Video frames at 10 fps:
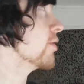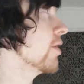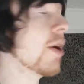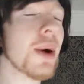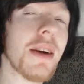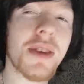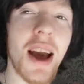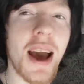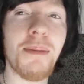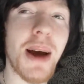So now we have
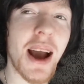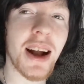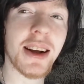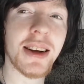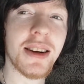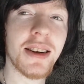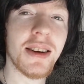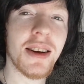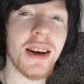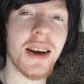to head back
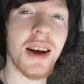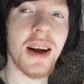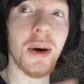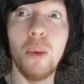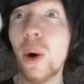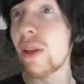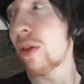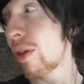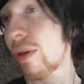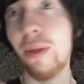
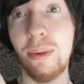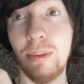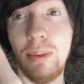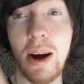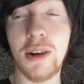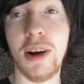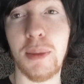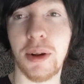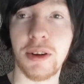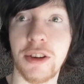with my
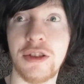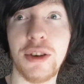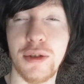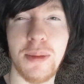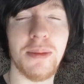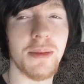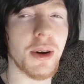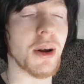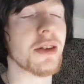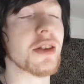grandmother because she'll rem-
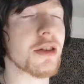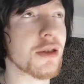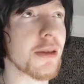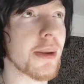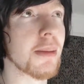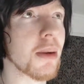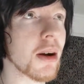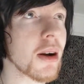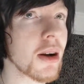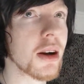well, I'd say she'll
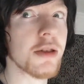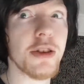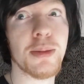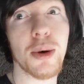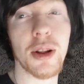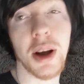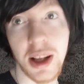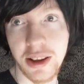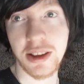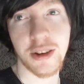remember. She's more
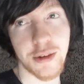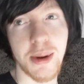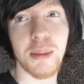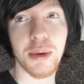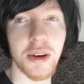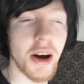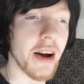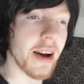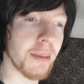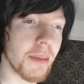likely to remember than
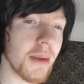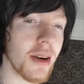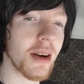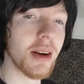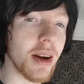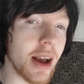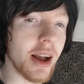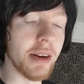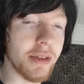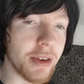I am,
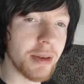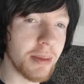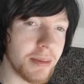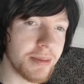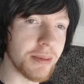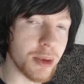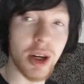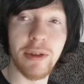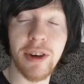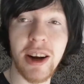and
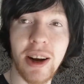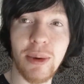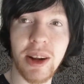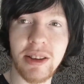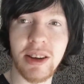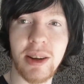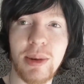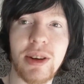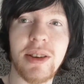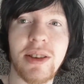we're gonna find out what it is I
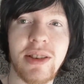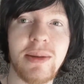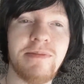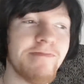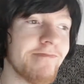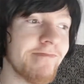need because